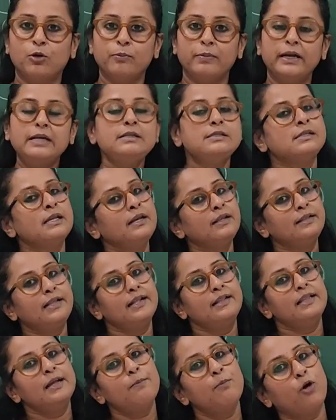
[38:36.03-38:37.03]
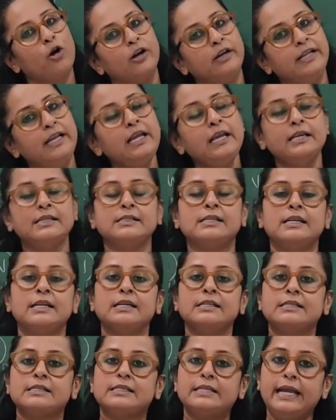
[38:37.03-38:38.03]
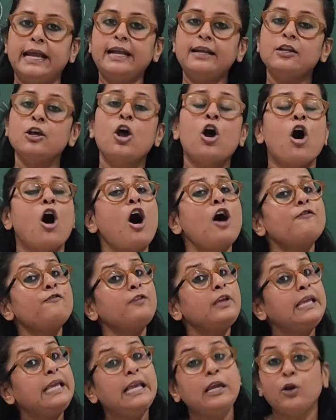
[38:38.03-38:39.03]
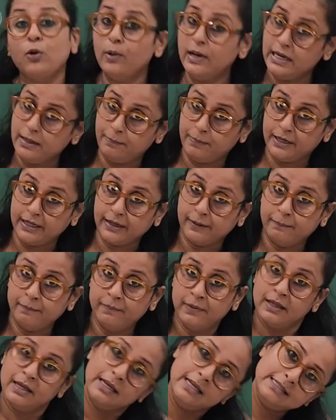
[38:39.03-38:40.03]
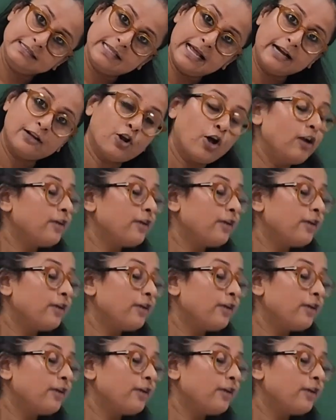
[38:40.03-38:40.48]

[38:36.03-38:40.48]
moments, then the body is in a state of equilibrium. Is that